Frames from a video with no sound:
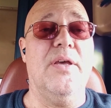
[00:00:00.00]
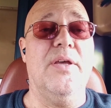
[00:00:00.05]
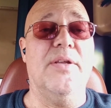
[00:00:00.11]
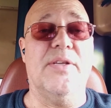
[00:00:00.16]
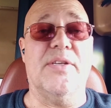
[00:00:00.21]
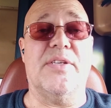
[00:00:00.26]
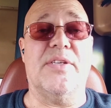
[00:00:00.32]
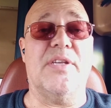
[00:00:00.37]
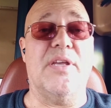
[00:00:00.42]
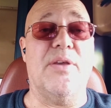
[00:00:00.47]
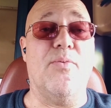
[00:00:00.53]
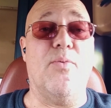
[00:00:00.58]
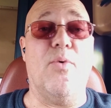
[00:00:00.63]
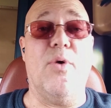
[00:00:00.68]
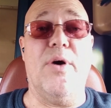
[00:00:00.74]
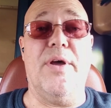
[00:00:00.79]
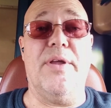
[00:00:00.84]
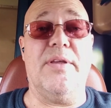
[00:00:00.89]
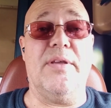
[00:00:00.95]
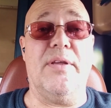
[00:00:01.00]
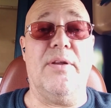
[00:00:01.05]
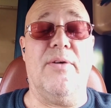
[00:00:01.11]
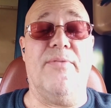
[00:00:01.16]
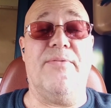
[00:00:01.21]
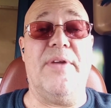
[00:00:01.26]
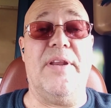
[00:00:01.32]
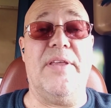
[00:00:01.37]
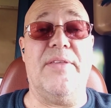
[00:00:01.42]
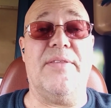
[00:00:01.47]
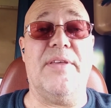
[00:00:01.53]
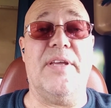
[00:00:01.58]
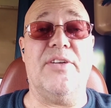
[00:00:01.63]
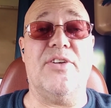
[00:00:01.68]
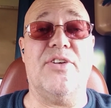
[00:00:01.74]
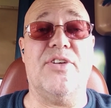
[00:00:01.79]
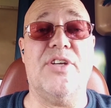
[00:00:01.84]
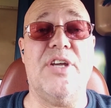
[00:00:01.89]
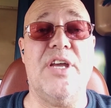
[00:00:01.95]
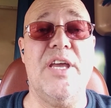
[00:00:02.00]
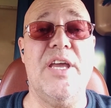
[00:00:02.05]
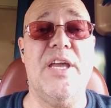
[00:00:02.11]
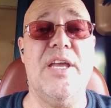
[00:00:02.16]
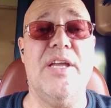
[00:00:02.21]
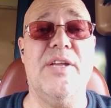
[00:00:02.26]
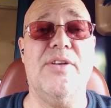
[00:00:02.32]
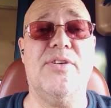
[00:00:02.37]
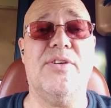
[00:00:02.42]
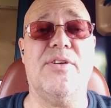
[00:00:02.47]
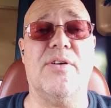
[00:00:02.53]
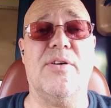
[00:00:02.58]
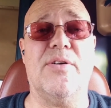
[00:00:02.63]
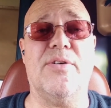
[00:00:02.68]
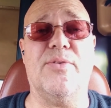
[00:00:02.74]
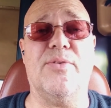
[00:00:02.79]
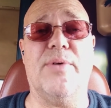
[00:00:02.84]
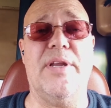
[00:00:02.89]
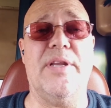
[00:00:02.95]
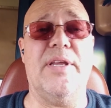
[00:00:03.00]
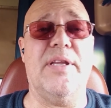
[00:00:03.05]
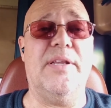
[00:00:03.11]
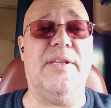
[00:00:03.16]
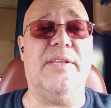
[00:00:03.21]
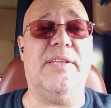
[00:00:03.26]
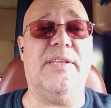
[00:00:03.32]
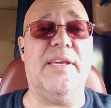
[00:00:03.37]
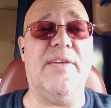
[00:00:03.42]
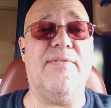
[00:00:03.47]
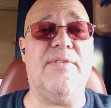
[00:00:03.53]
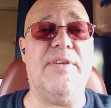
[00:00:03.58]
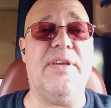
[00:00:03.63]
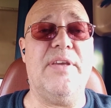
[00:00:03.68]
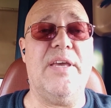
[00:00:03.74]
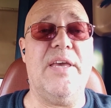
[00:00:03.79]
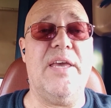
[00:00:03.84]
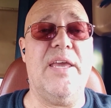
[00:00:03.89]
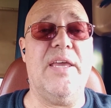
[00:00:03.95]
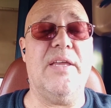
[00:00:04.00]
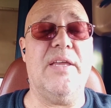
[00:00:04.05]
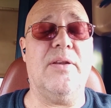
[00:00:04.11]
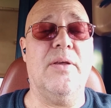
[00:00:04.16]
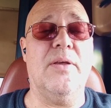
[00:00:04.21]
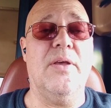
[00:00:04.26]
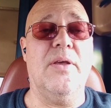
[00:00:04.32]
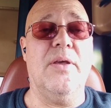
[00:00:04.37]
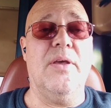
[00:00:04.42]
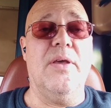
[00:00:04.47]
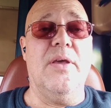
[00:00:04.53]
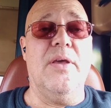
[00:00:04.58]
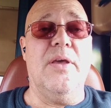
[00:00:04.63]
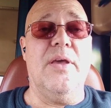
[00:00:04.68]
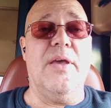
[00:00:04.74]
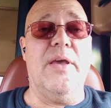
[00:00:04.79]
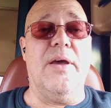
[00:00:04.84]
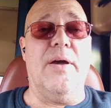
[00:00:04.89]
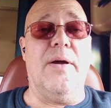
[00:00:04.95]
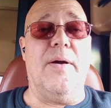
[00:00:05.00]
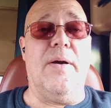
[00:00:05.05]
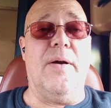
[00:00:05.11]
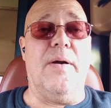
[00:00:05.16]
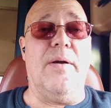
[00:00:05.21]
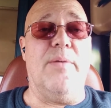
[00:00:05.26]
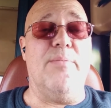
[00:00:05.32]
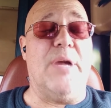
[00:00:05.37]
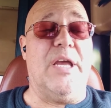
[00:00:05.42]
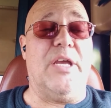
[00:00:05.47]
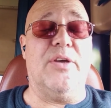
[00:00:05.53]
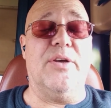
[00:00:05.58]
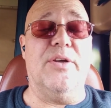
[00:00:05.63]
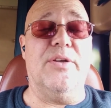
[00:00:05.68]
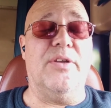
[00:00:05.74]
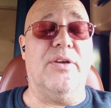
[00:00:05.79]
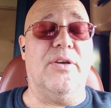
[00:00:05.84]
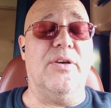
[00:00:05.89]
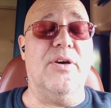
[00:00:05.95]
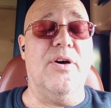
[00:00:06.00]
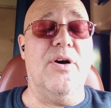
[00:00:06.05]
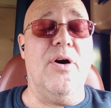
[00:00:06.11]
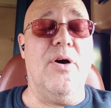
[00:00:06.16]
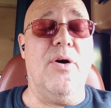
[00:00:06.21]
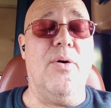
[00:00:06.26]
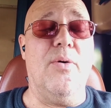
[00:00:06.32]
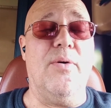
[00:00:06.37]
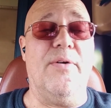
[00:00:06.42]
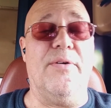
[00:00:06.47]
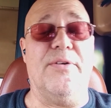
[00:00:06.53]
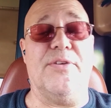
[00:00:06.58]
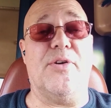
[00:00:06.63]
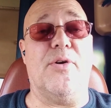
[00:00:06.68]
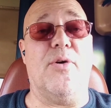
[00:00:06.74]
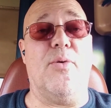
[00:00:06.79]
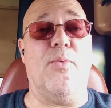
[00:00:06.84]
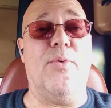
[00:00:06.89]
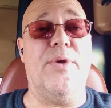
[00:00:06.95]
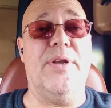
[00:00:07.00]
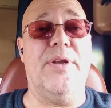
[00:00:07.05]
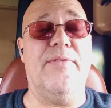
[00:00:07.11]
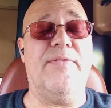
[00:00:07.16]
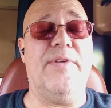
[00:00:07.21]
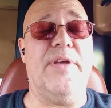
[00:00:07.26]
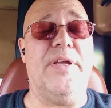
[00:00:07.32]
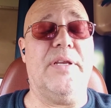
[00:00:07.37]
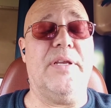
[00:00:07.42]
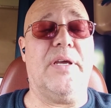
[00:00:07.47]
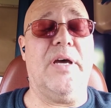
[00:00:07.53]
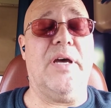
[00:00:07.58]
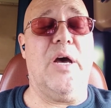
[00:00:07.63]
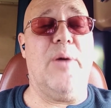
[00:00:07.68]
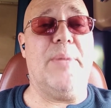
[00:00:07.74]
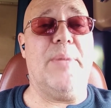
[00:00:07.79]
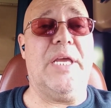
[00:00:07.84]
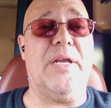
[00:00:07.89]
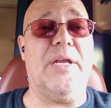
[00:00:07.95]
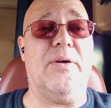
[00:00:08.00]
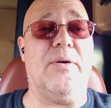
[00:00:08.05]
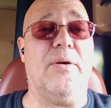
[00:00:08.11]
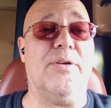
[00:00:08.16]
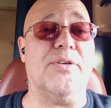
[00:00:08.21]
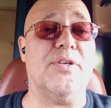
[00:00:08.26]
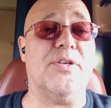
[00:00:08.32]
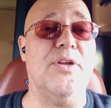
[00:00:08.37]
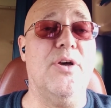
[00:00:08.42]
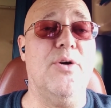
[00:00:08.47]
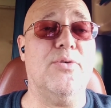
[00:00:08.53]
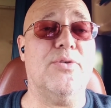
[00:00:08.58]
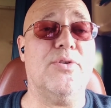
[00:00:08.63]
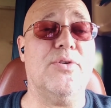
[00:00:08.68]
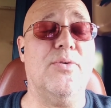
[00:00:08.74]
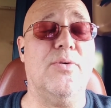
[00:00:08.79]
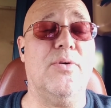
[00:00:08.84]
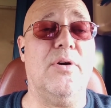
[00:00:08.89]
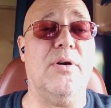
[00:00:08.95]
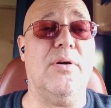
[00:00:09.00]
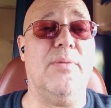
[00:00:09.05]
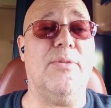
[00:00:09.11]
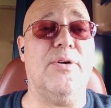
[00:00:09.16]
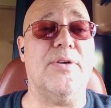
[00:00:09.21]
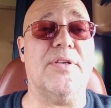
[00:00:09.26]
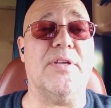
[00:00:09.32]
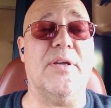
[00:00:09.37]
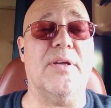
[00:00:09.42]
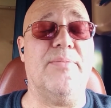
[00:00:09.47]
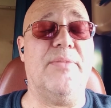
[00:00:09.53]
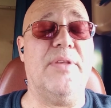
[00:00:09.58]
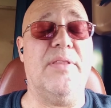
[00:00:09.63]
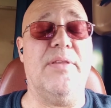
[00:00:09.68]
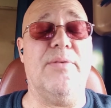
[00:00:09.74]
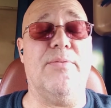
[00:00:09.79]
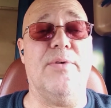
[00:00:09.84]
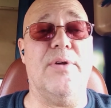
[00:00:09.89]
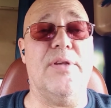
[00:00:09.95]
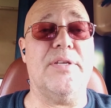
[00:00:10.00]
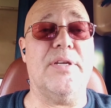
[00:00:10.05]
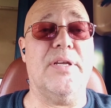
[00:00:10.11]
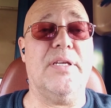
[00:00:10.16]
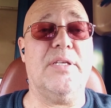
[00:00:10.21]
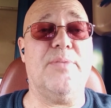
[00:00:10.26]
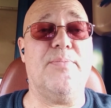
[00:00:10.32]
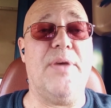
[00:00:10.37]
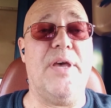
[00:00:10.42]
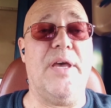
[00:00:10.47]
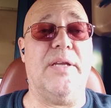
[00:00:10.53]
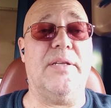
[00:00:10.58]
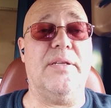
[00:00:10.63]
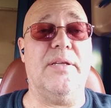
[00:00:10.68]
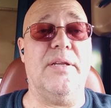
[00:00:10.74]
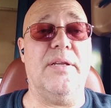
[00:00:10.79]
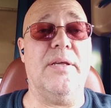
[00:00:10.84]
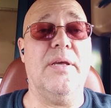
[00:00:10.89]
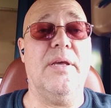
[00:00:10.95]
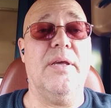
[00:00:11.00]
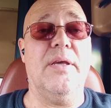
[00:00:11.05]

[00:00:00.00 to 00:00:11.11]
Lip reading: to see what, if anything's changed, or do I need to deviate, or am I good to go, or is there a wind event coming, or a snowstorm, or something that wasn't expected.